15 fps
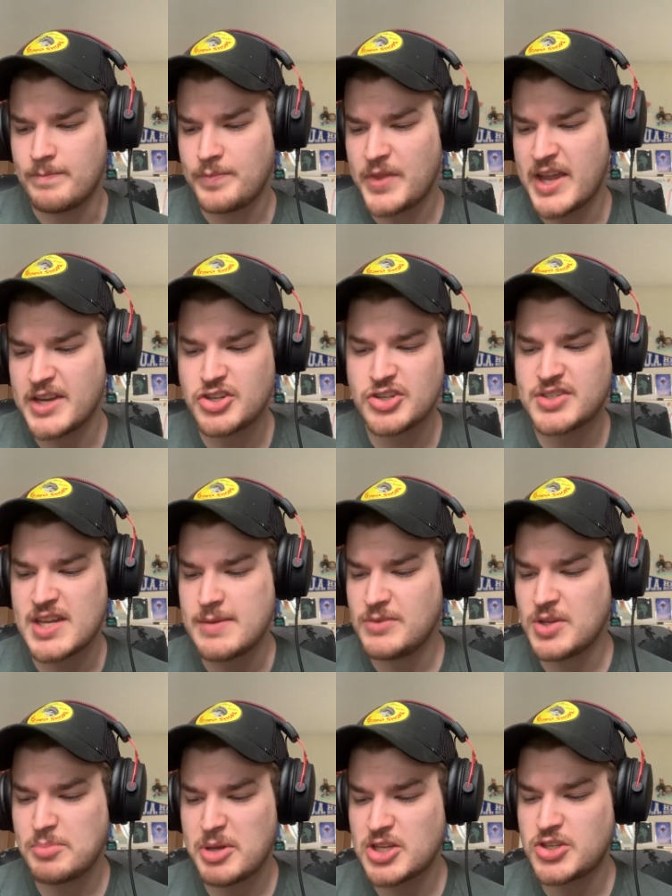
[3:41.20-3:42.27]
it just seems
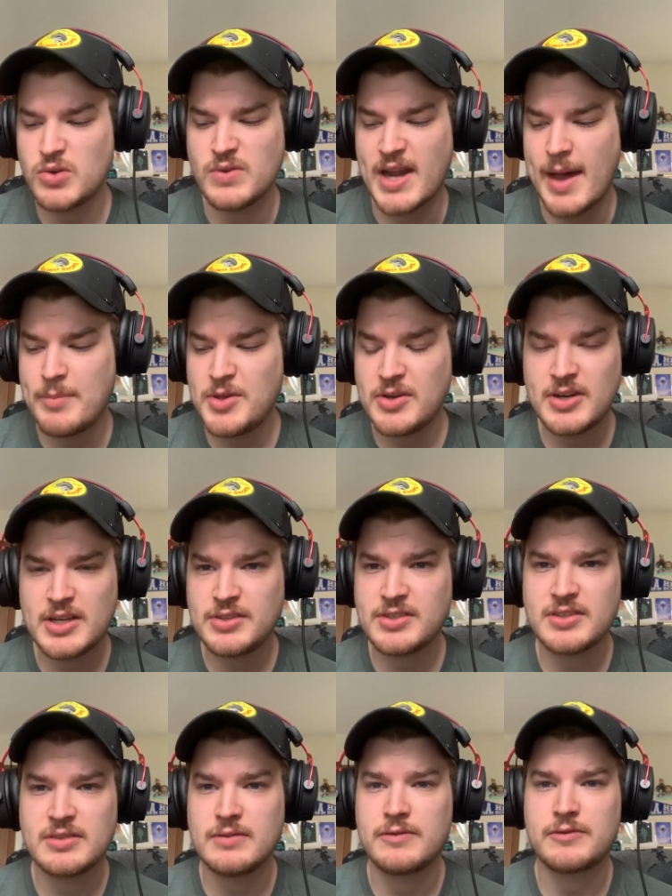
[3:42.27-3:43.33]
a bit too
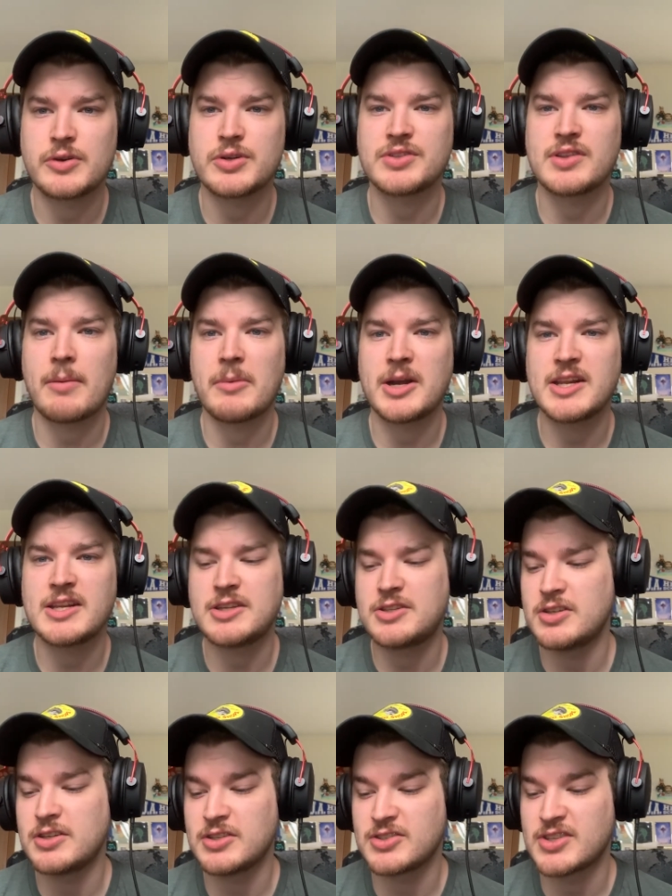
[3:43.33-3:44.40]
nebulous for somebody
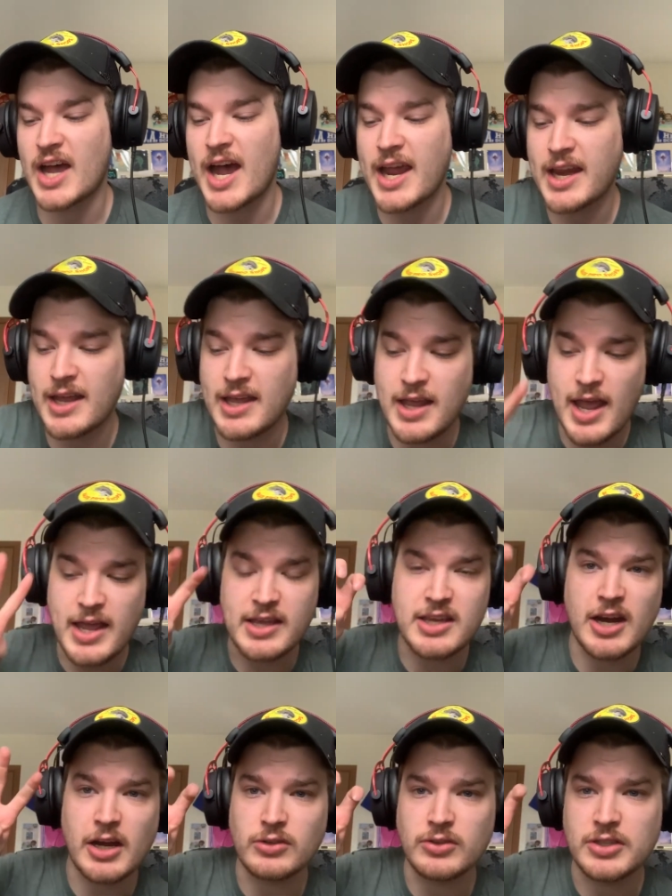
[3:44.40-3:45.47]
to decide a
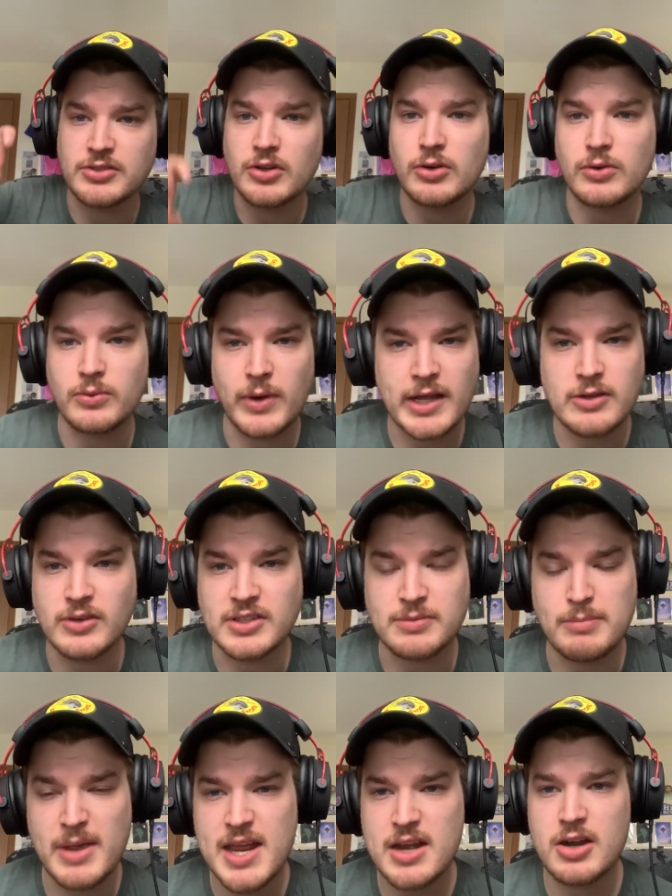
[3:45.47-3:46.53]
careless or reckless
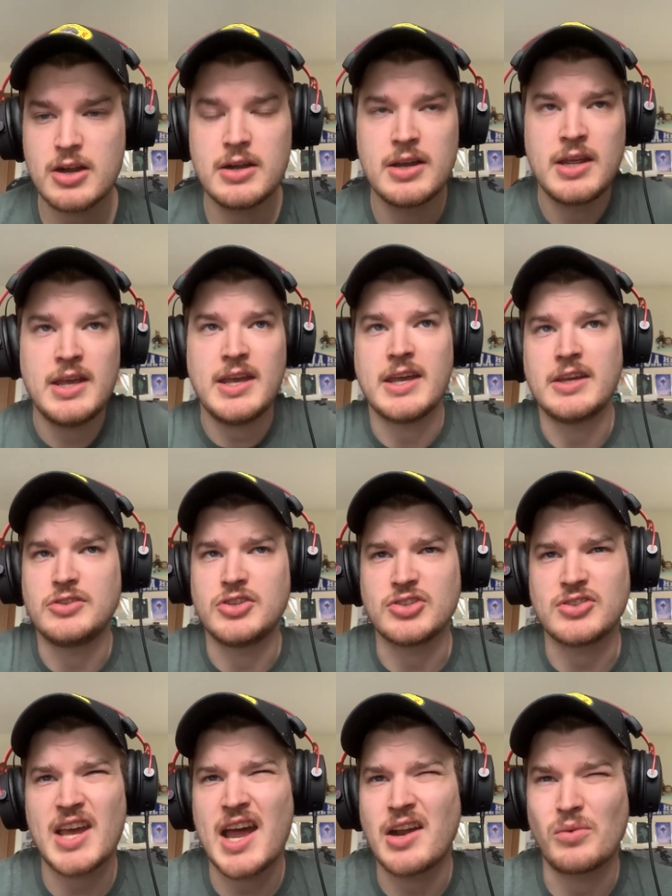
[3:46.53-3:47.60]
manner. It
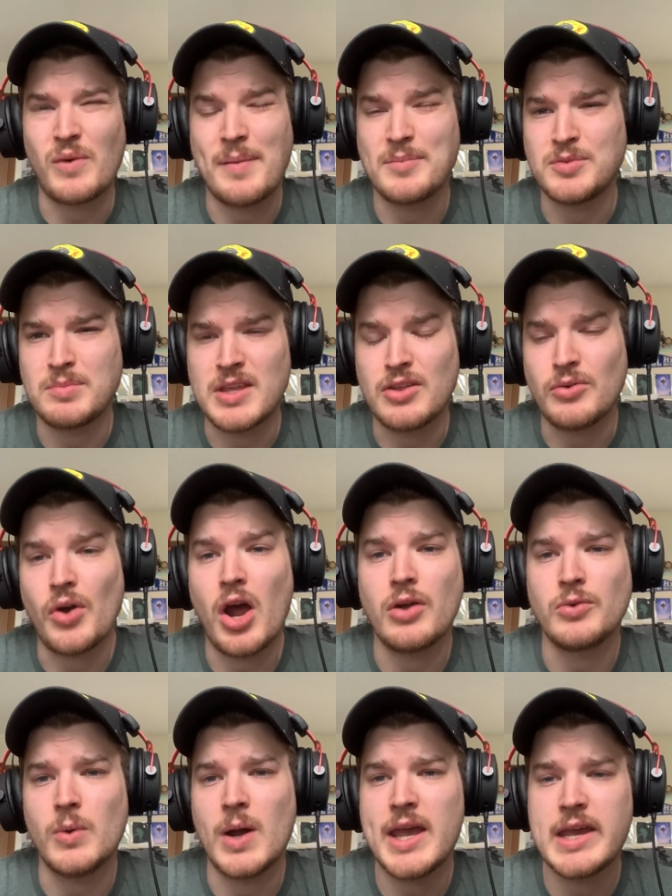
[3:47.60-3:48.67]
just kind of rubs me the
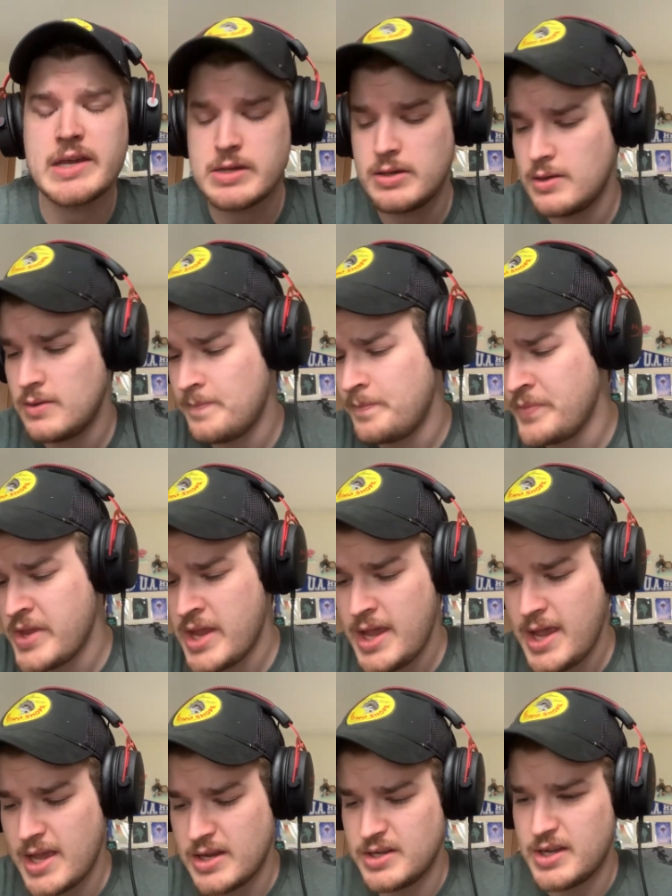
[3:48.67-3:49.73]
wrong way.
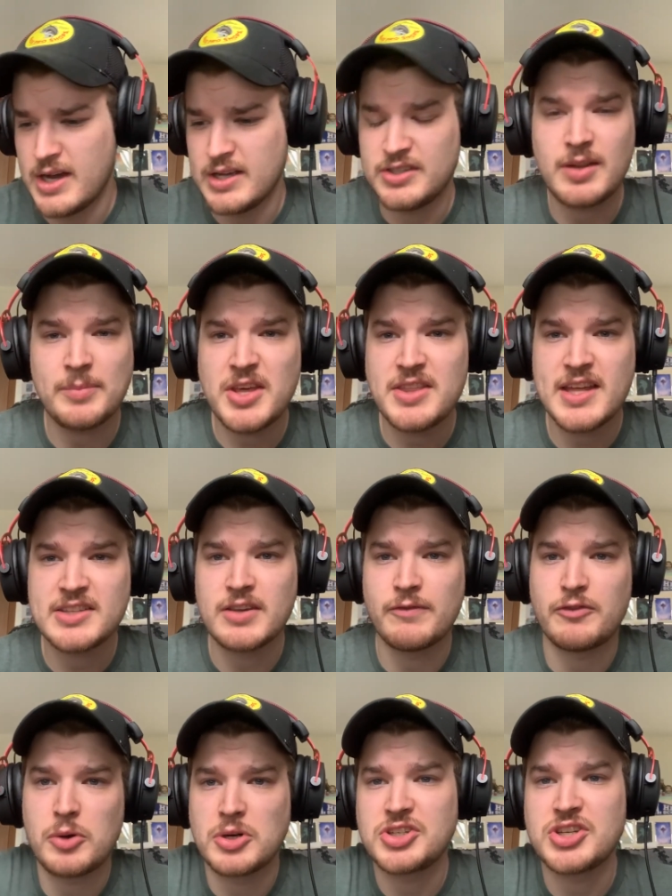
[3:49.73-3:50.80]
And something that's
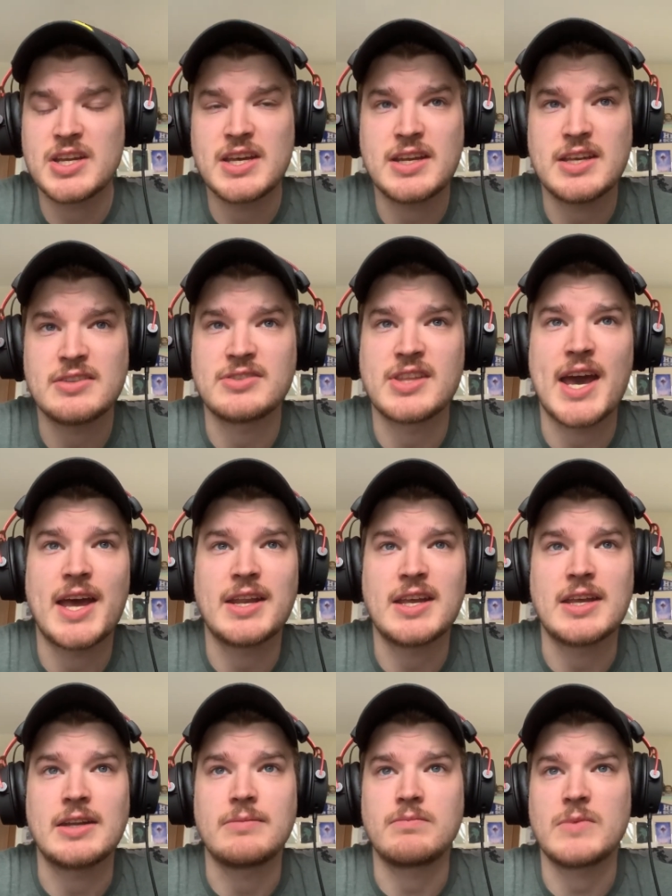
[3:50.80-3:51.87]
unfortunate is that
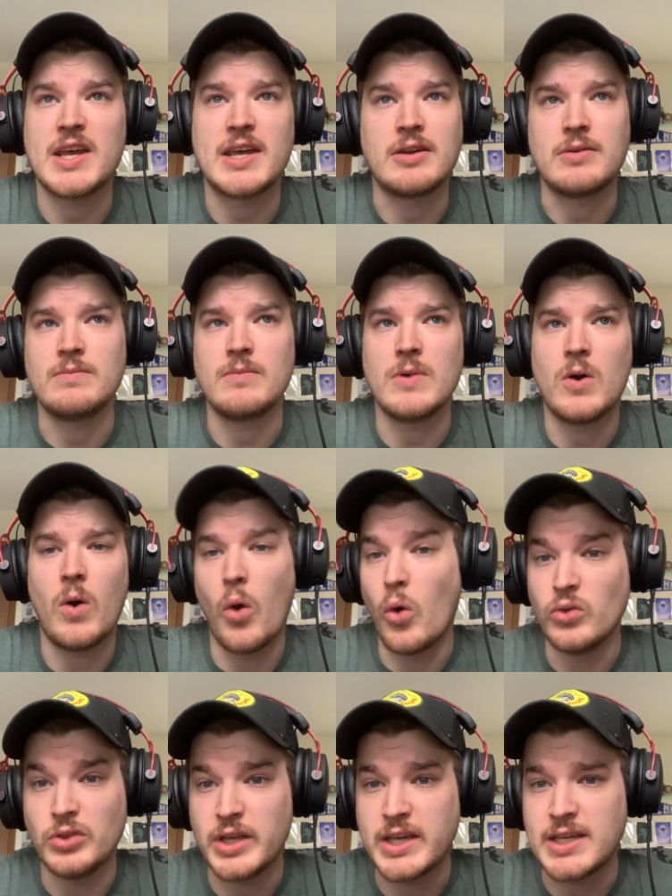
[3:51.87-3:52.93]
it
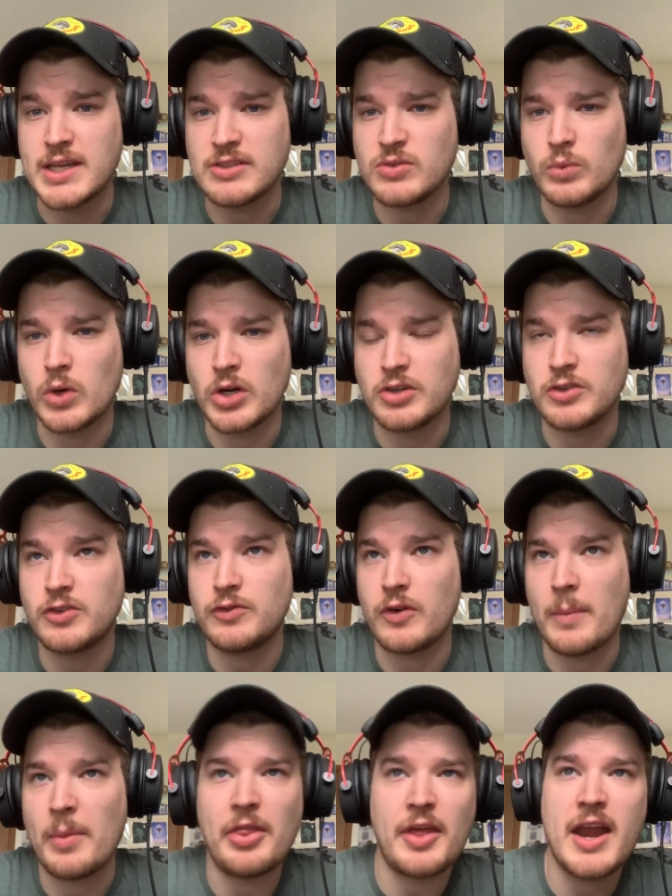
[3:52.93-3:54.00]
only gets worse
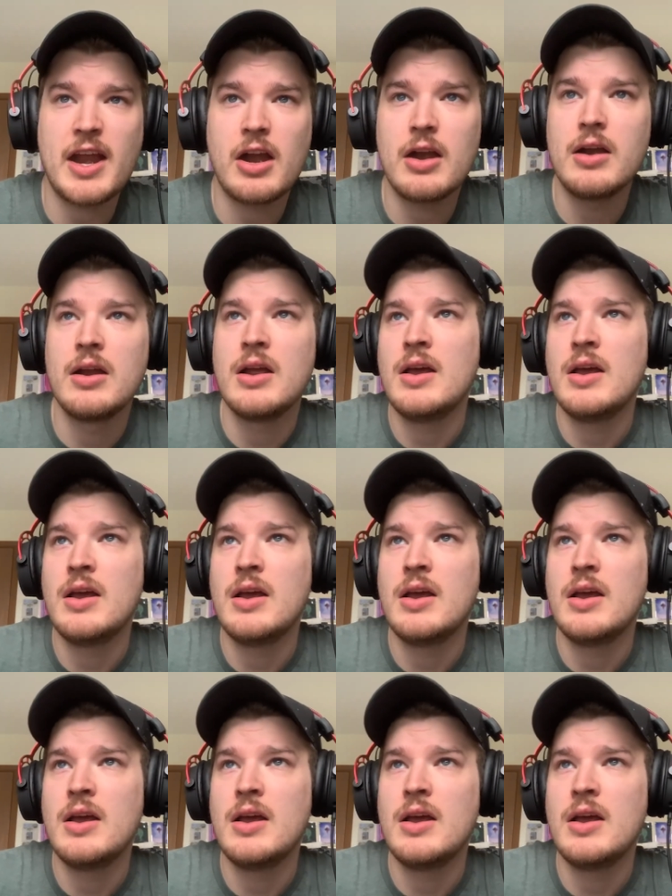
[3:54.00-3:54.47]
from there.